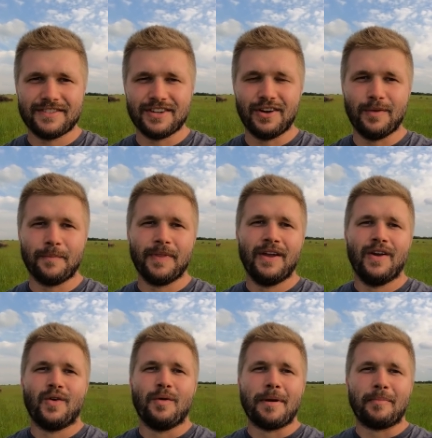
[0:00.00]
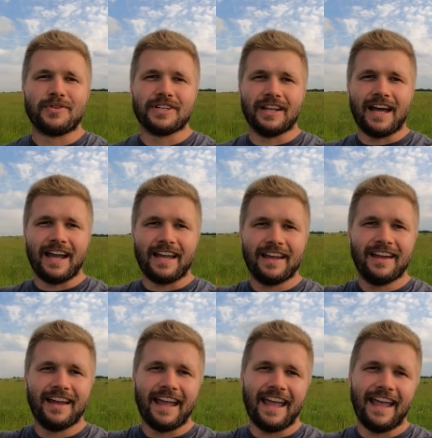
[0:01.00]
So remember to like
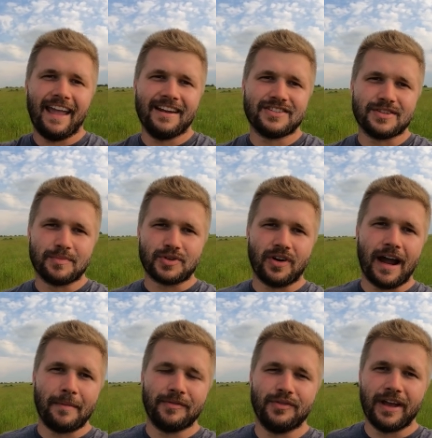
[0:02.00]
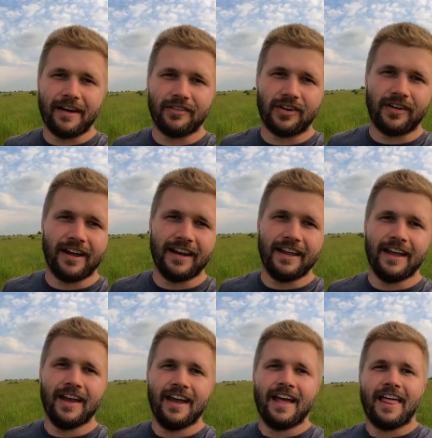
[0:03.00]
and subscribe if you haven't already.
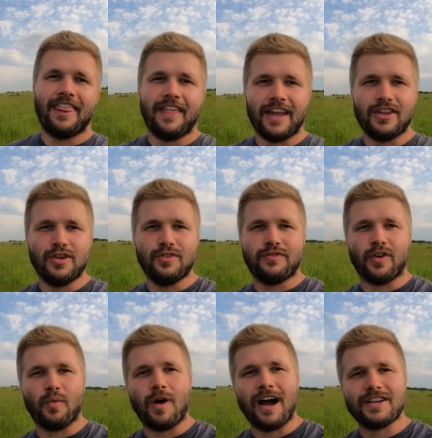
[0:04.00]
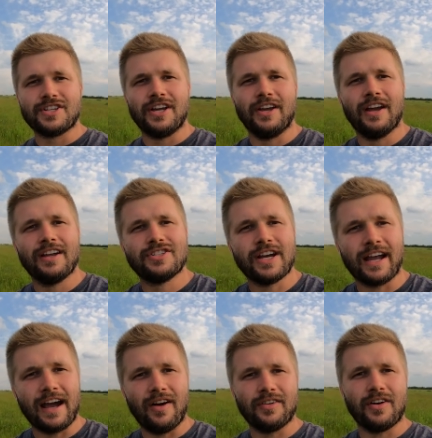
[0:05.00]
Thank you for watching. Check
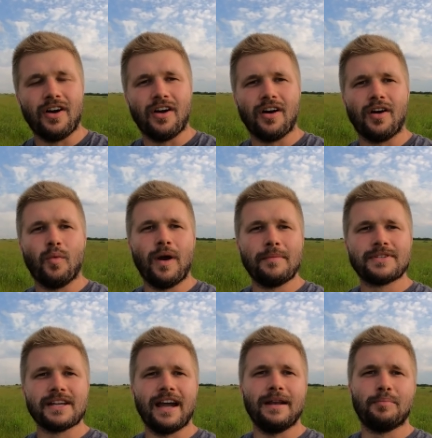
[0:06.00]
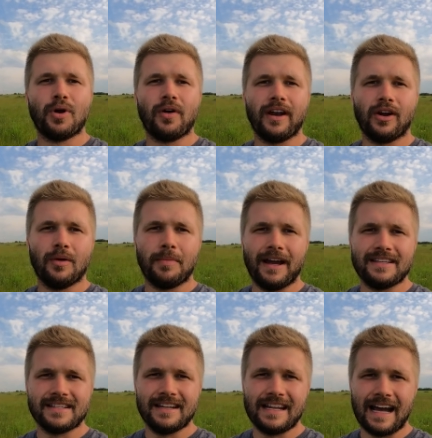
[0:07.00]
out our website,
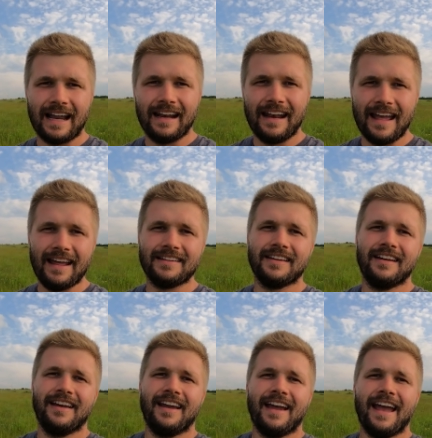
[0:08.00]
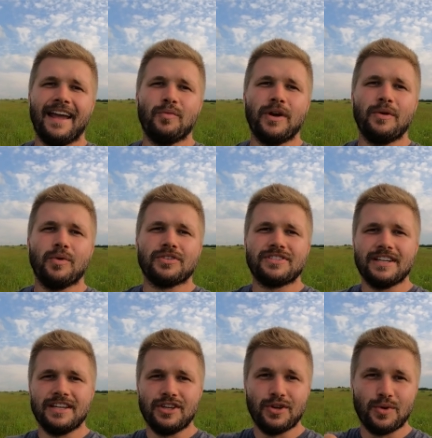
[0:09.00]
brokenarrowbison.net, and we will
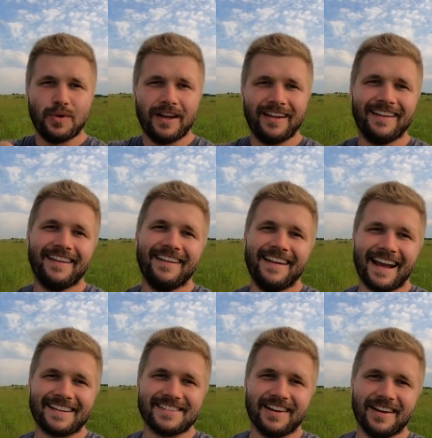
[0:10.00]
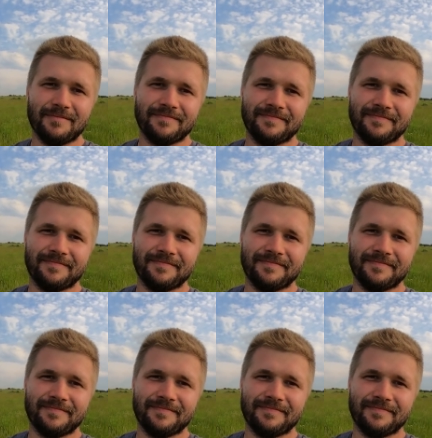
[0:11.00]
see you next time.